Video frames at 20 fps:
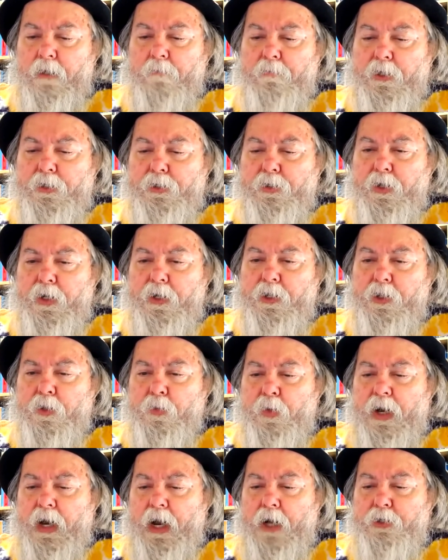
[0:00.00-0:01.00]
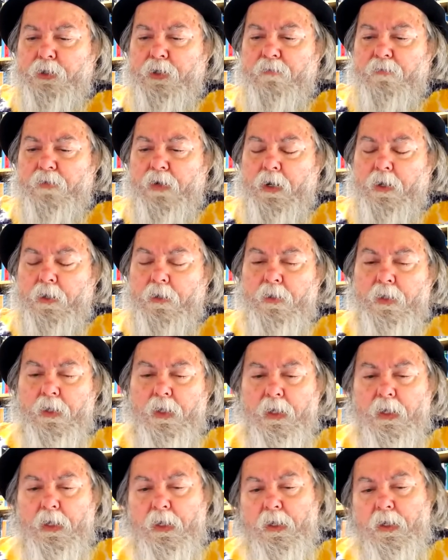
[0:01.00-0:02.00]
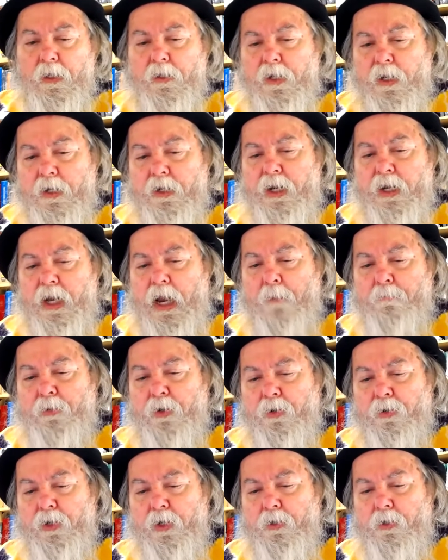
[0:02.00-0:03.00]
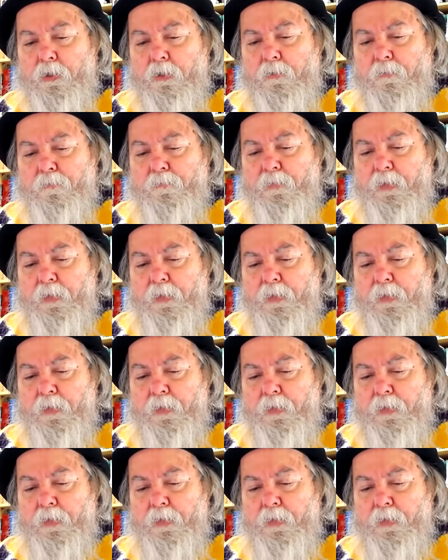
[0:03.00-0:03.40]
Measure it into the reaction vial. Then cap your needle